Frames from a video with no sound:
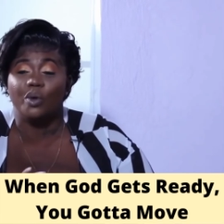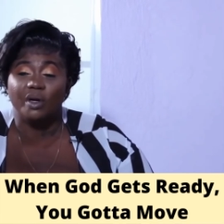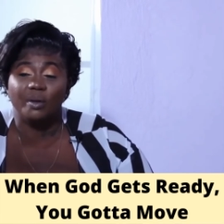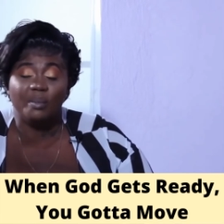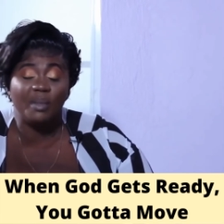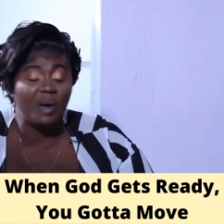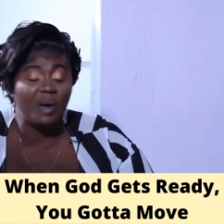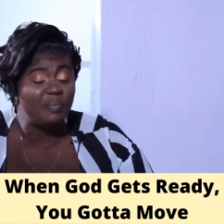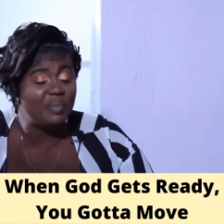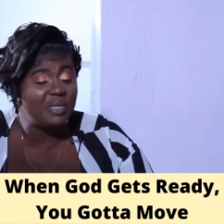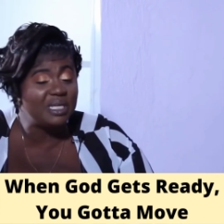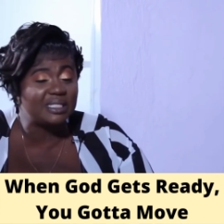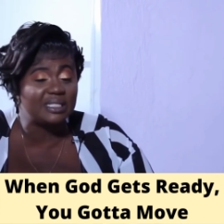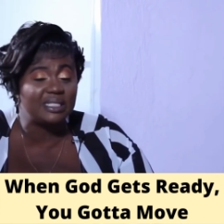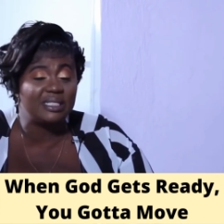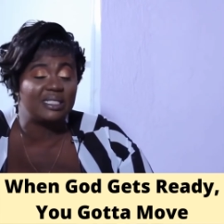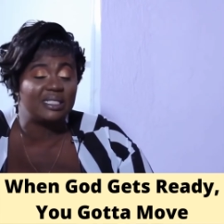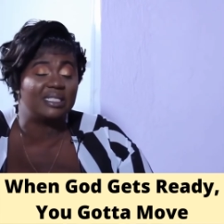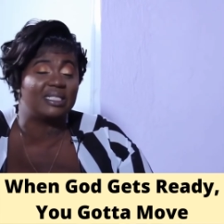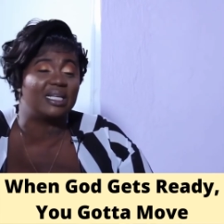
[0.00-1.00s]
Where my
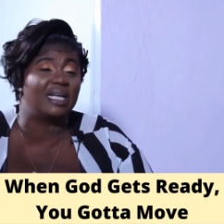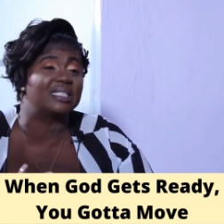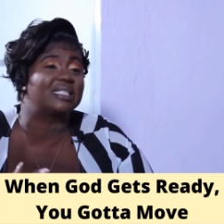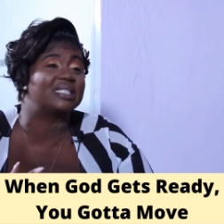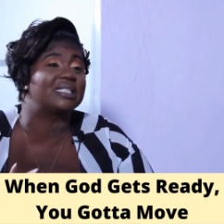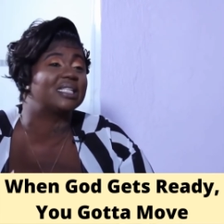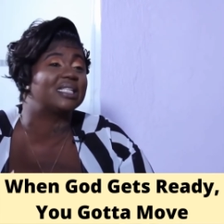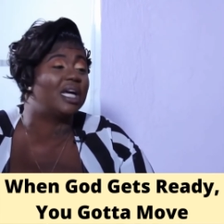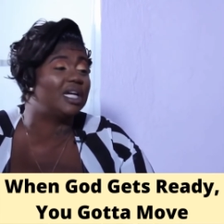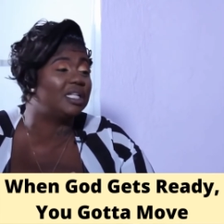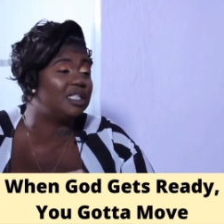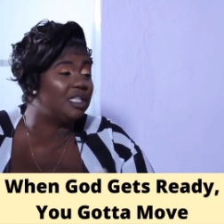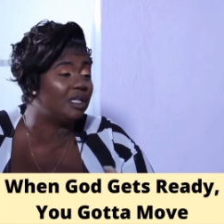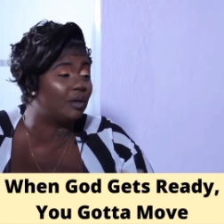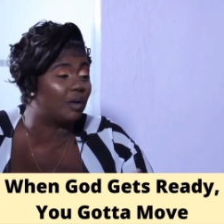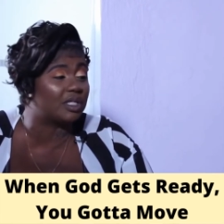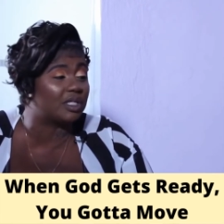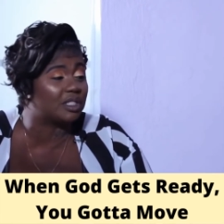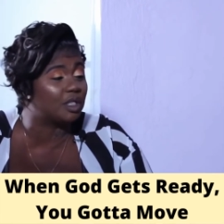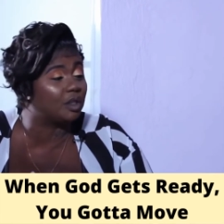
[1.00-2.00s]
business is, I stand
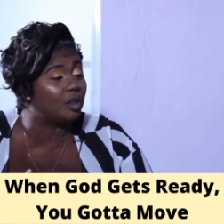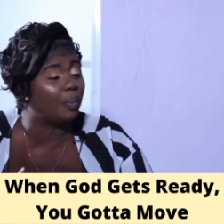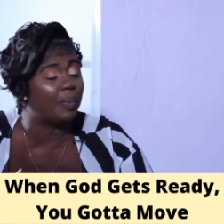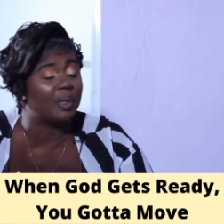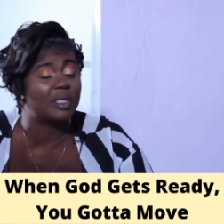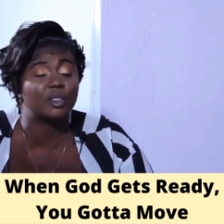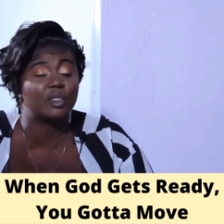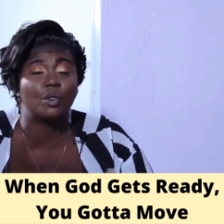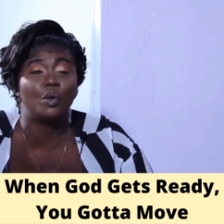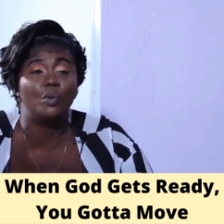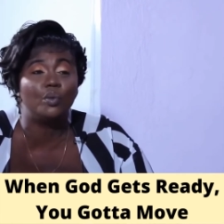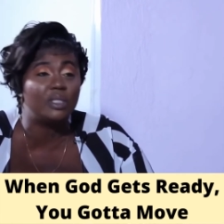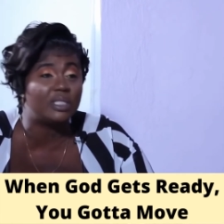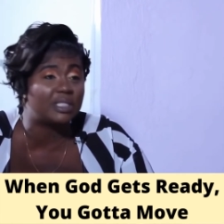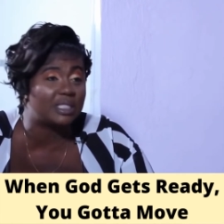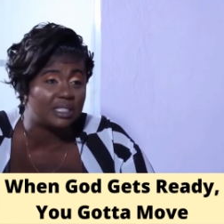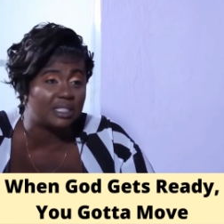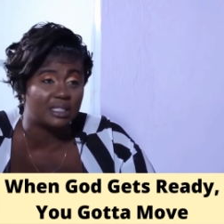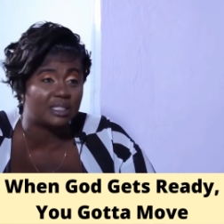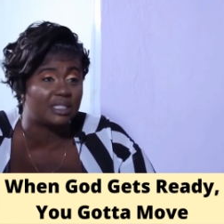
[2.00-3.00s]
there, I set up a
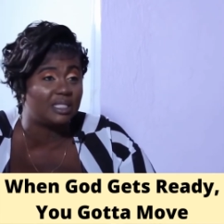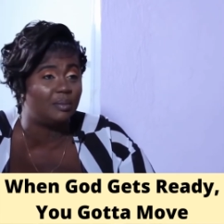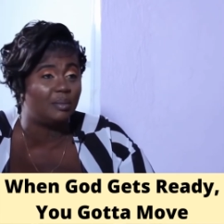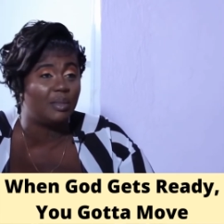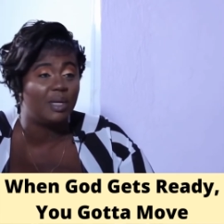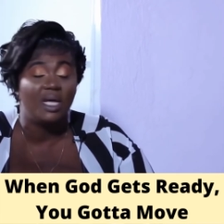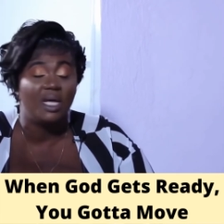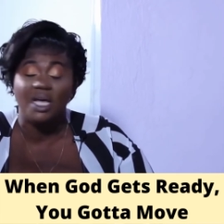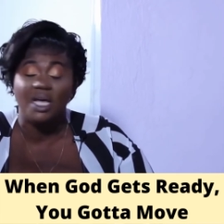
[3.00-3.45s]
sound system,